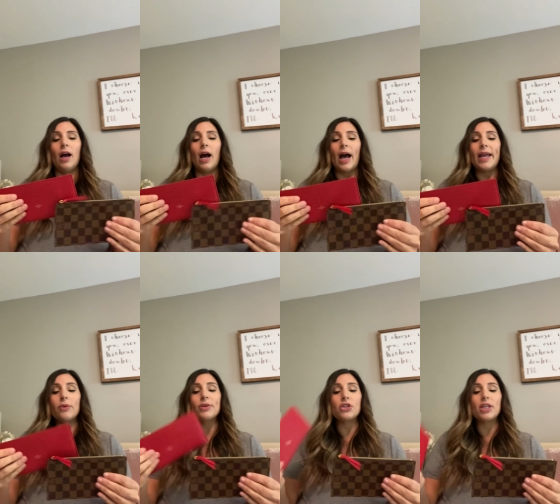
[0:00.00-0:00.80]
I
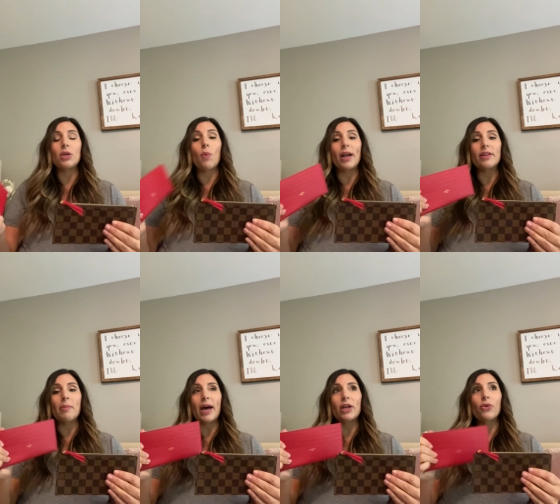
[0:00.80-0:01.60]
originally wanted the
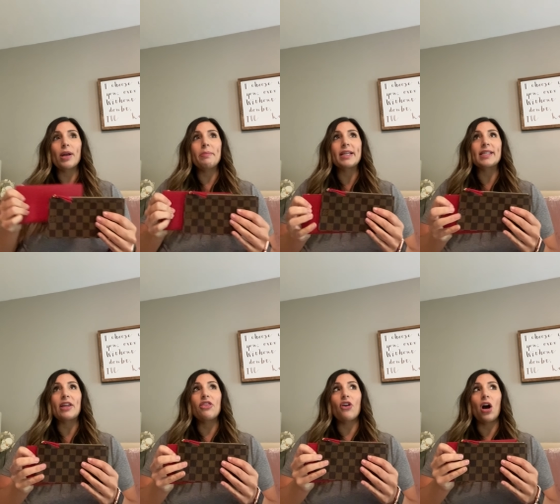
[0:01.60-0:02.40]
monogram because I
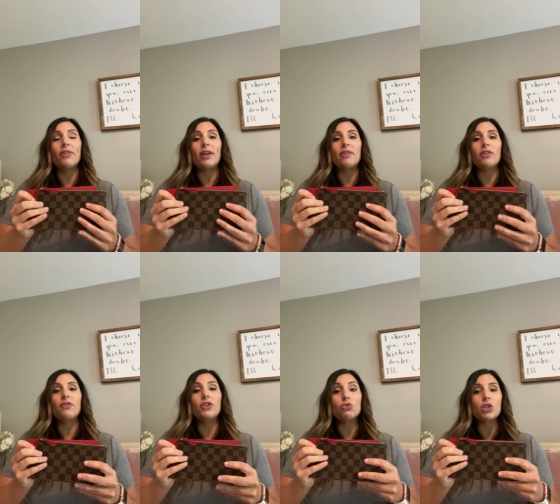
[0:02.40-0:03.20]
thought that the
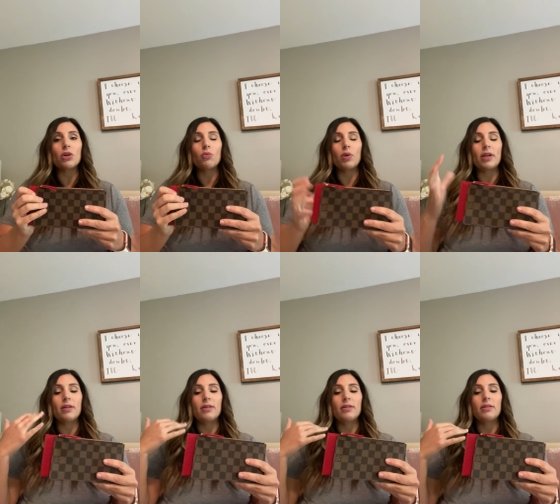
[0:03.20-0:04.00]
fuchsia would,
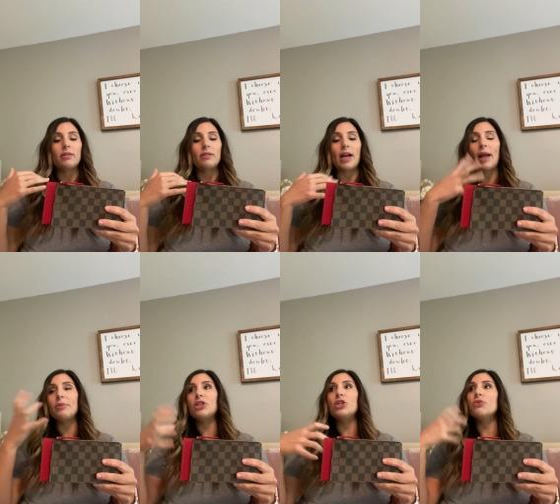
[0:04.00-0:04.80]
I
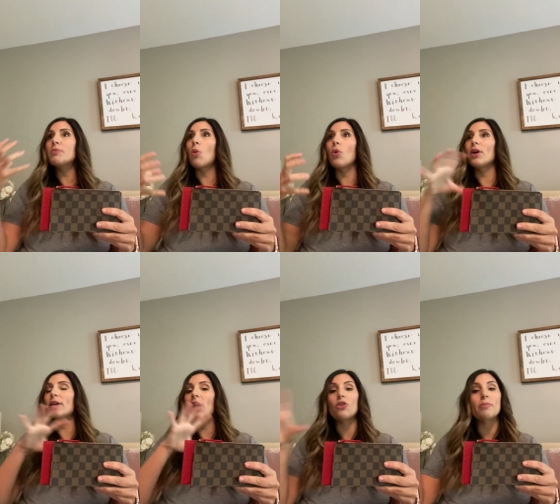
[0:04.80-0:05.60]
would use more in
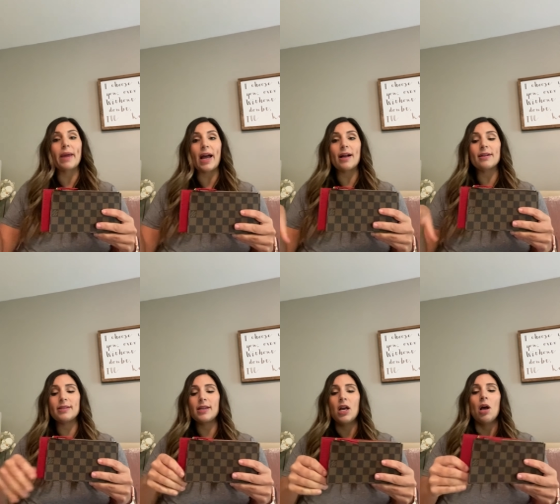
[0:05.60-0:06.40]
other bags.
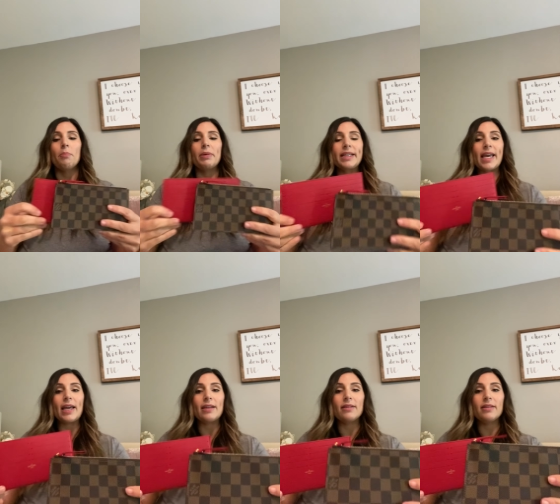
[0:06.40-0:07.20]
But
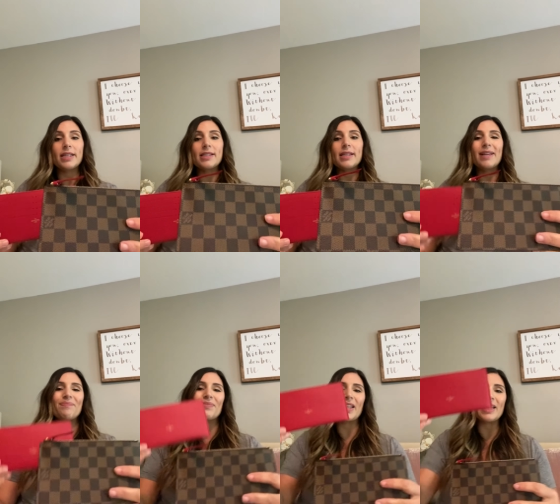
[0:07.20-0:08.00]
again, this
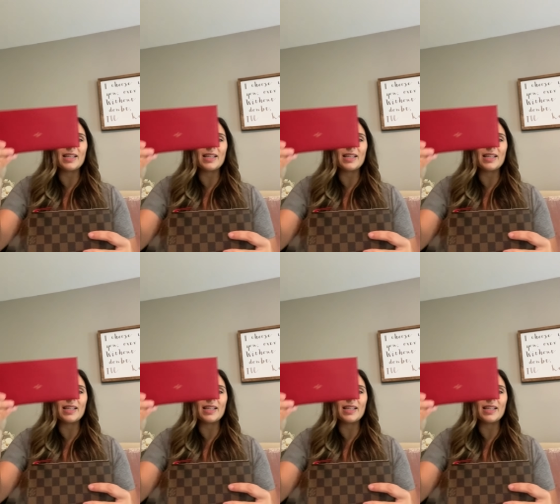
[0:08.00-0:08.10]
it